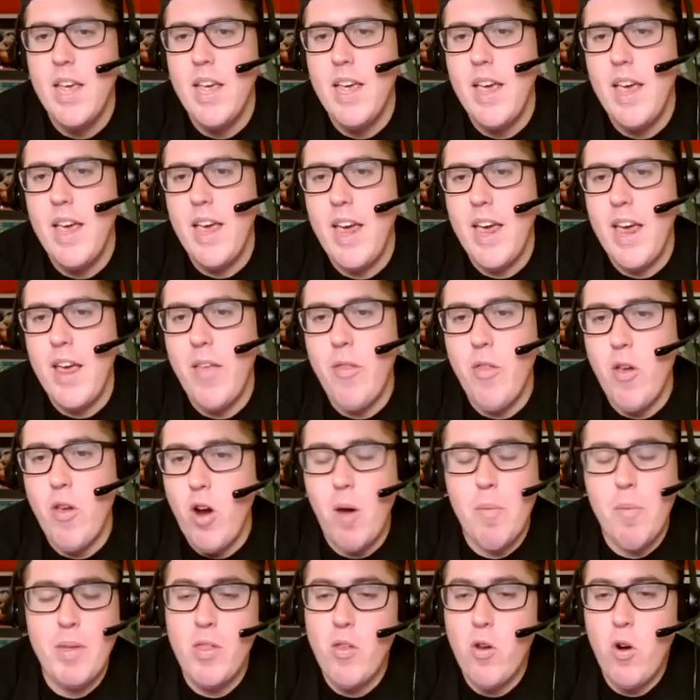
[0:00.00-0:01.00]
And
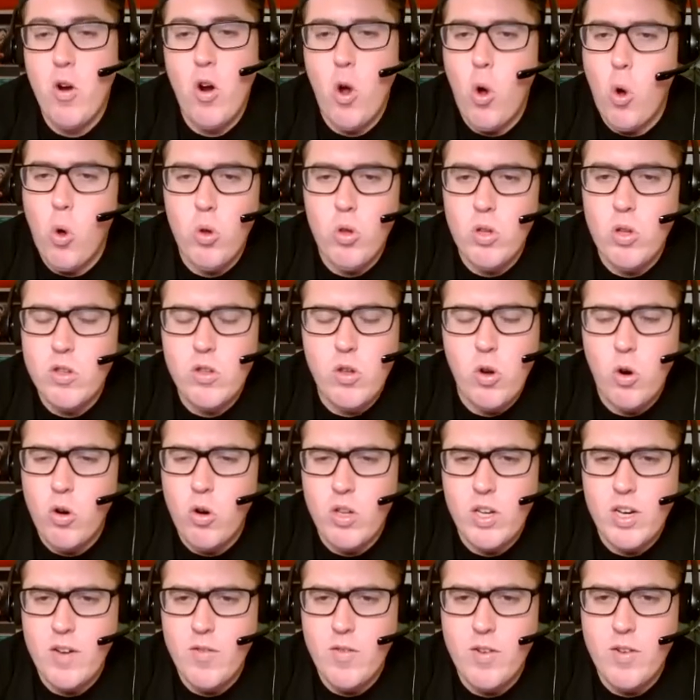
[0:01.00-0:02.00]
they're a whole
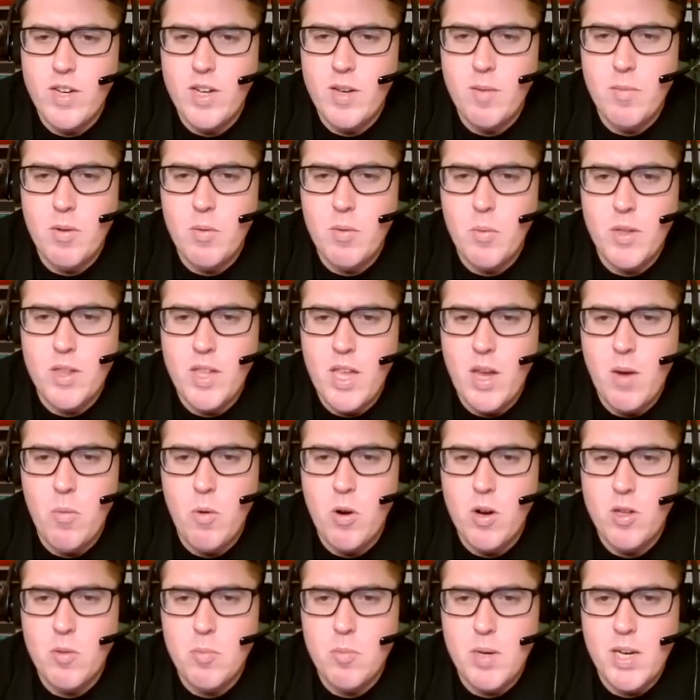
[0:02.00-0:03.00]
totally different team than what they
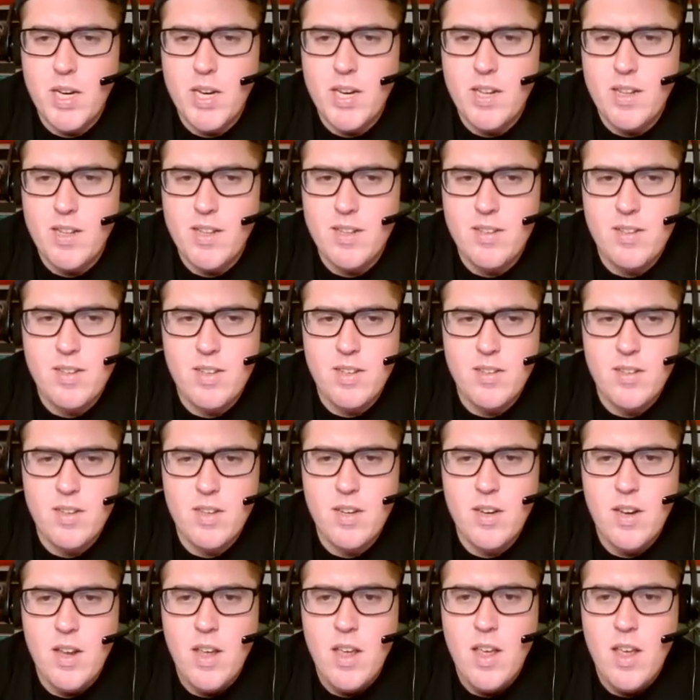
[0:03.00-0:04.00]
were at the beginning of this
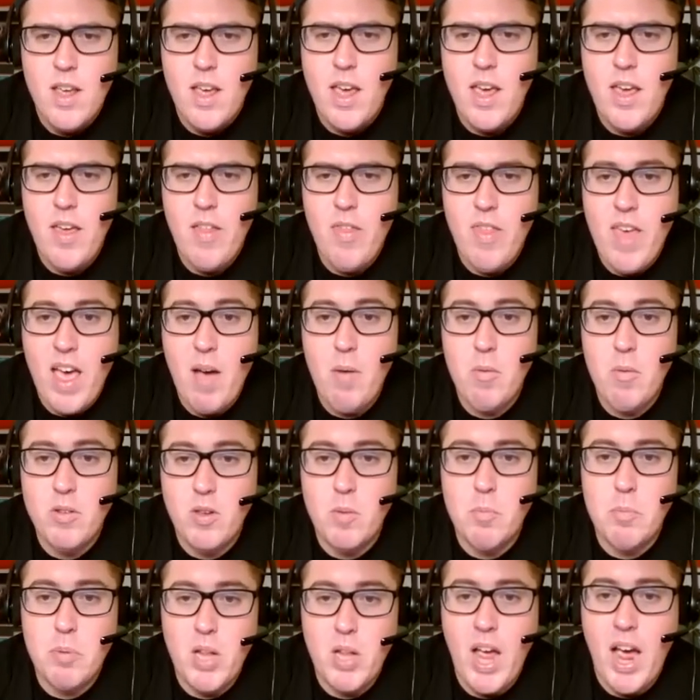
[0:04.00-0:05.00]
season. And
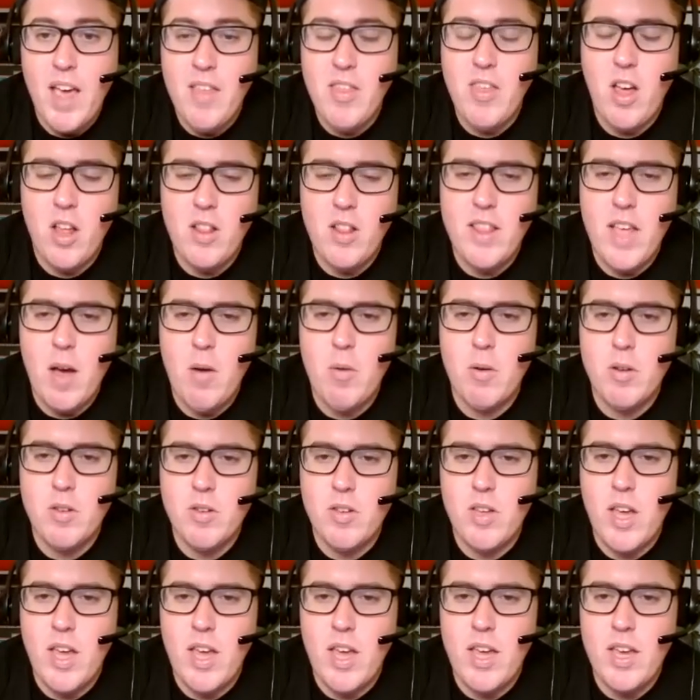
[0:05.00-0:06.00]
I thought that was
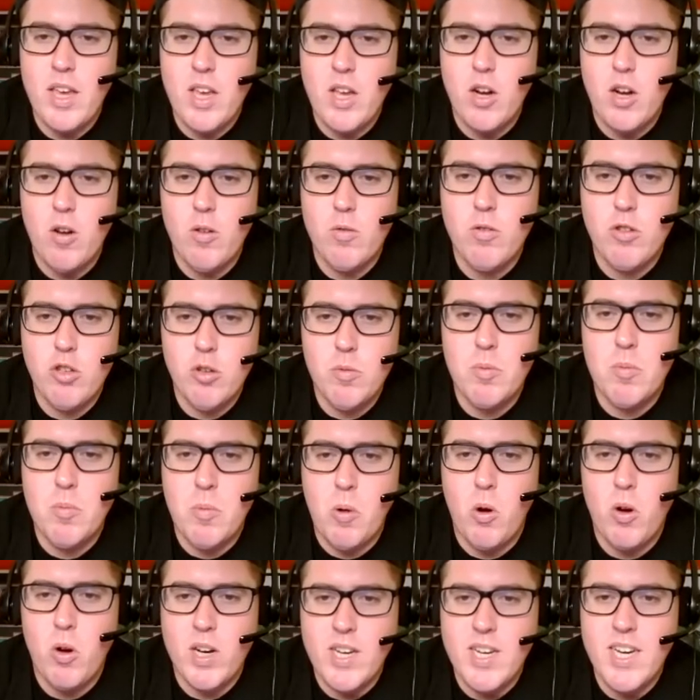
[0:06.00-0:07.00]
a, Super
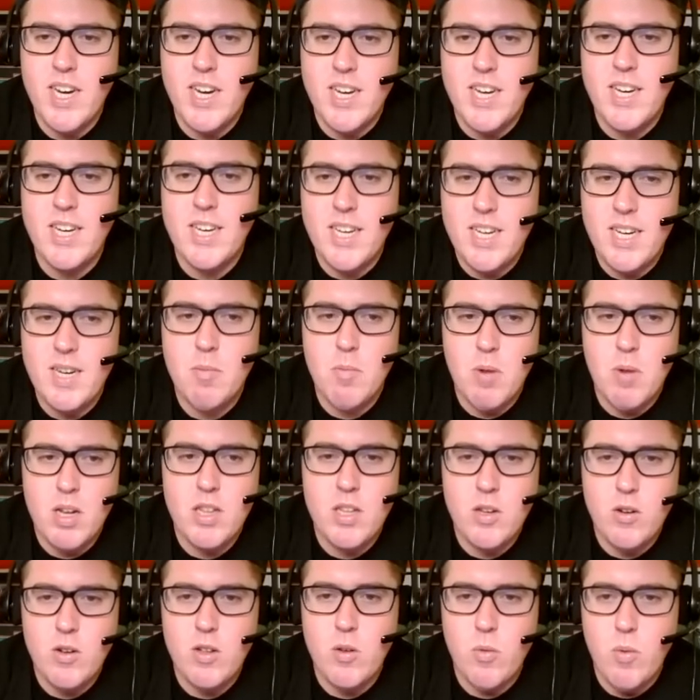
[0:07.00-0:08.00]
Bowl contending team right
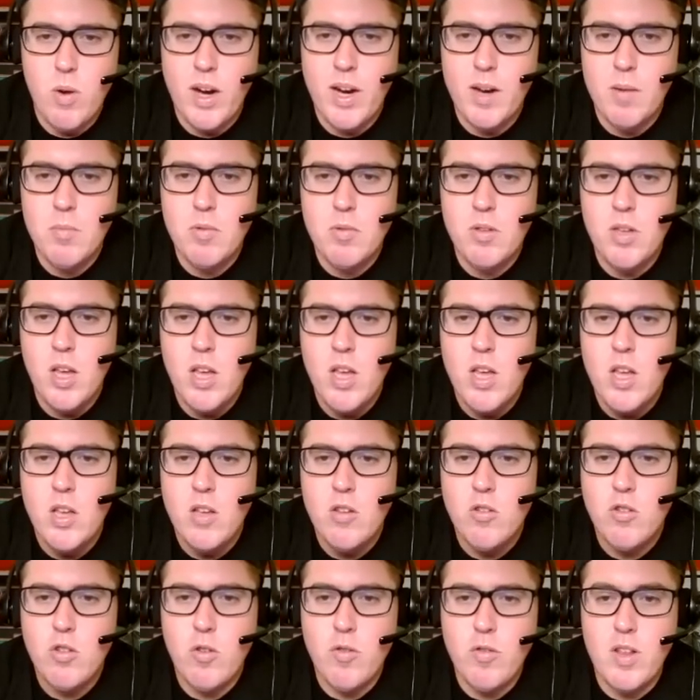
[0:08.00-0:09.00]
there in the Rams.
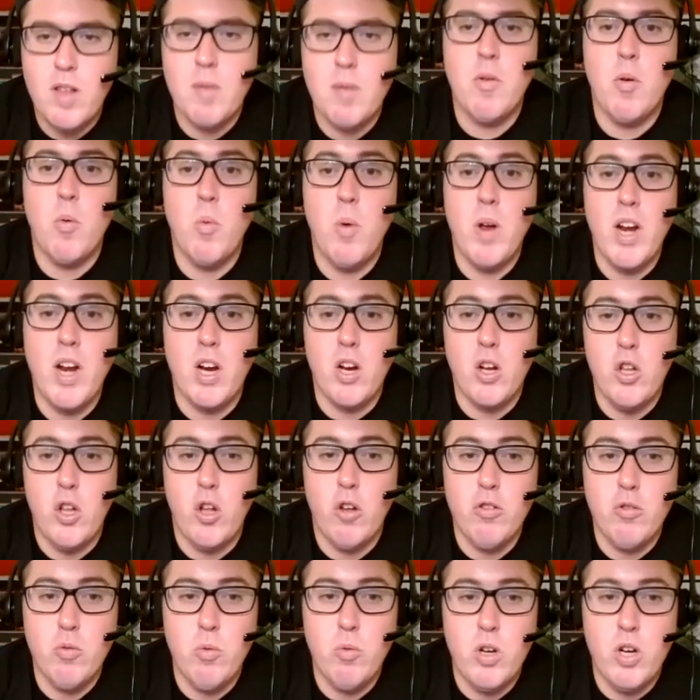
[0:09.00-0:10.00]
So for them to win a
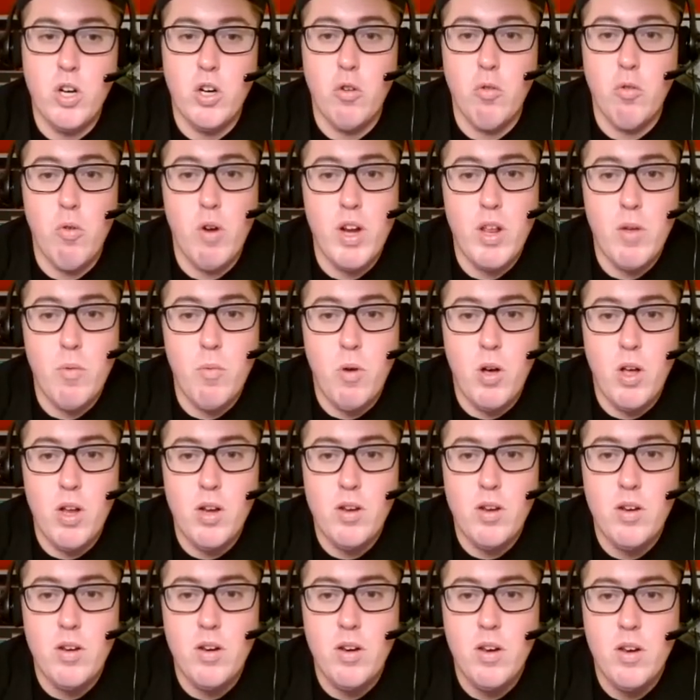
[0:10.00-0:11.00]
close one, a gritty
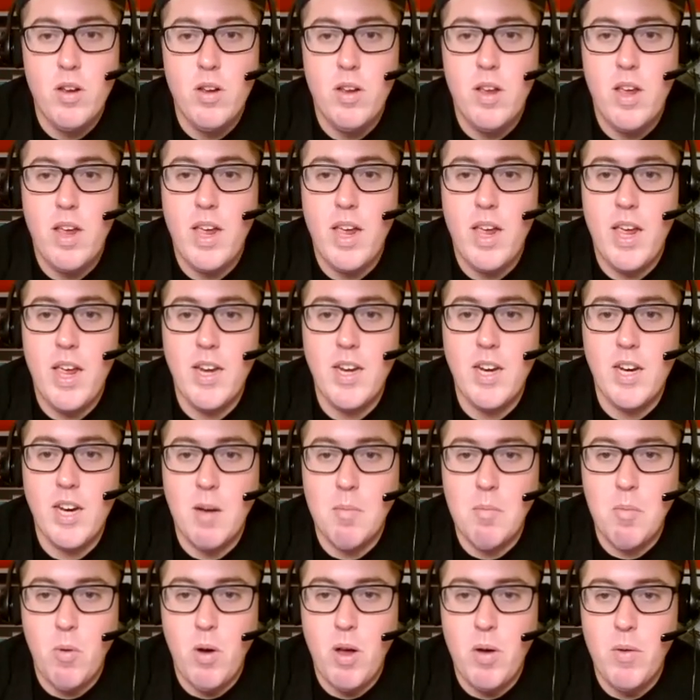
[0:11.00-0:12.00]
one, and to
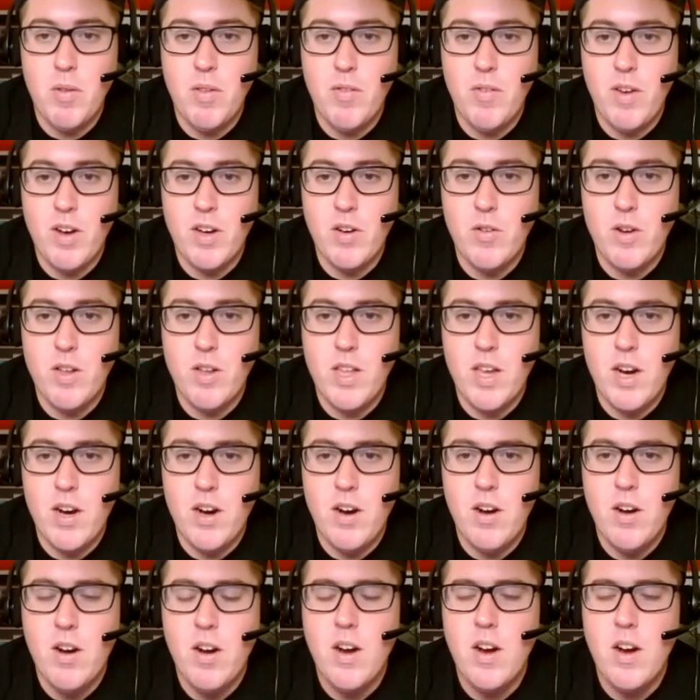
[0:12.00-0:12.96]
come away with a victory there